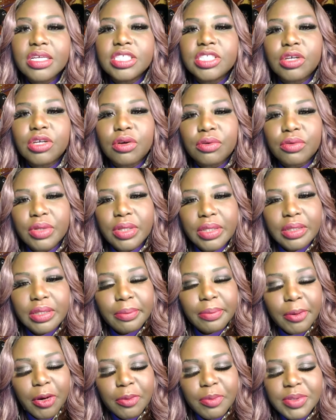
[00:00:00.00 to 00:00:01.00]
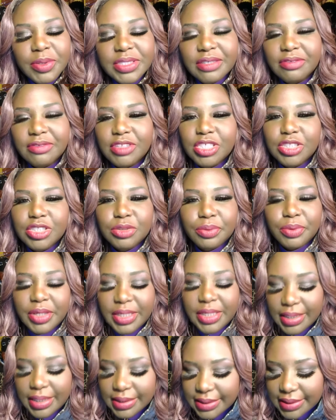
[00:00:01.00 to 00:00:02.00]
So, the purpose of this
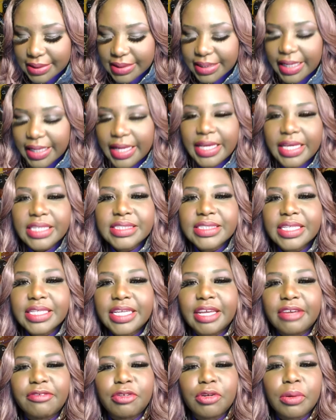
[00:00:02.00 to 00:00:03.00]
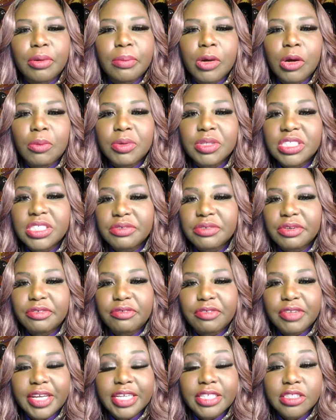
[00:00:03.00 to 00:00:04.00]
reading today is to give you a moment to
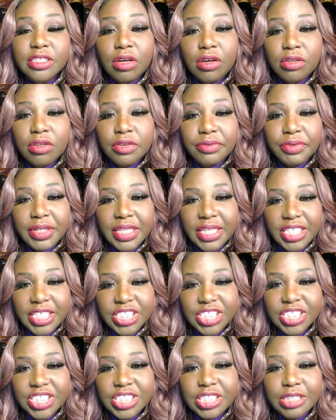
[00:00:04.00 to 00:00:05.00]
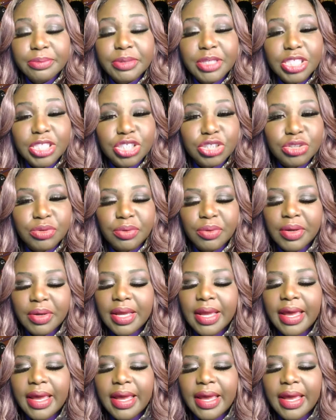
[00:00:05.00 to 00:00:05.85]
reflect on the relationship that you